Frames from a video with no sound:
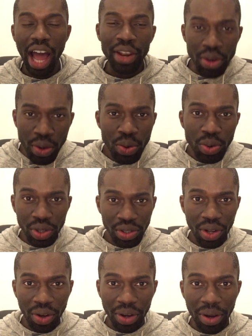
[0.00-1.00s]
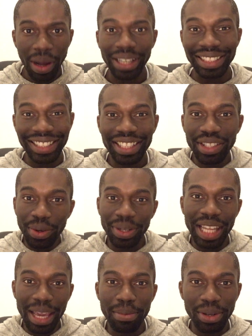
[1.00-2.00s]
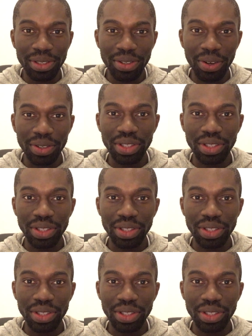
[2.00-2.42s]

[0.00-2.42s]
I knew the song, I just didn't know the name of the song.